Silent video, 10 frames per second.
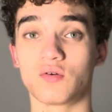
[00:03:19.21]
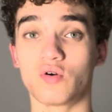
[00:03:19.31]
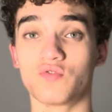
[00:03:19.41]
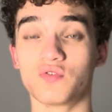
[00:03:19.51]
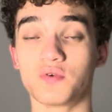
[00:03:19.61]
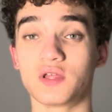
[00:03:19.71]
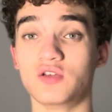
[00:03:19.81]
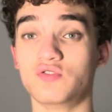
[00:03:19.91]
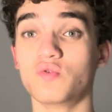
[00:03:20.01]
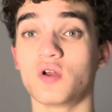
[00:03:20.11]
or if you really
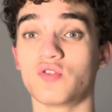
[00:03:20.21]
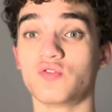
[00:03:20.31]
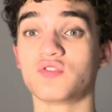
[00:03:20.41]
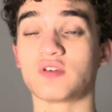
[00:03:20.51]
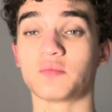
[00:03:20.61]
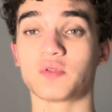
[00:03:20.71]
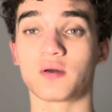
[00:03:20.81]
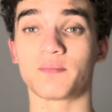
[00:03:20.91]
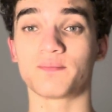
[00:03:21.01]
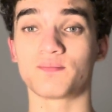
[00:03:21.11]
do want to do something,
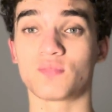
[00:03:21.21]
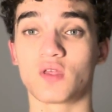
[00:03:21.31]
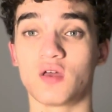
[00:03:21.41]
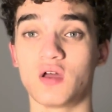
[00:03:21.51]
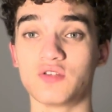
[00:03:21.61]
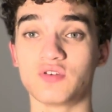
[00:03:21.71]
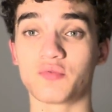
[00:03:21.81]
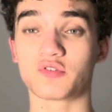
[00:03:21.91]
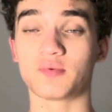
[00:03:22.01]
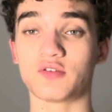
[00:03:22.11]
it's your
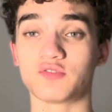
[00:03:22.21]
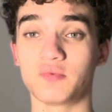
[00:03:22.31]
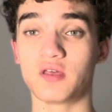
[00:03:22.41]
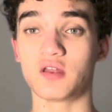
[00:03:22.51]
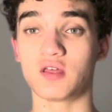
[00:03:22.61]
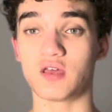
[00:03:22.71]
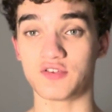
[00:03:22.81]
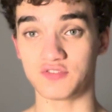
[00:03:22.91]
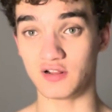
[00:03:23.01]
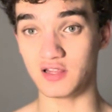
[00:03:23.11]
responsibility
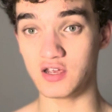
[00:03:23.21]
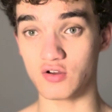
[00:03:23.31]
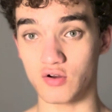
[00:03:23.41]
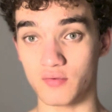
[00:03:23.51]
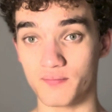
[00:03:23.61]
as the leader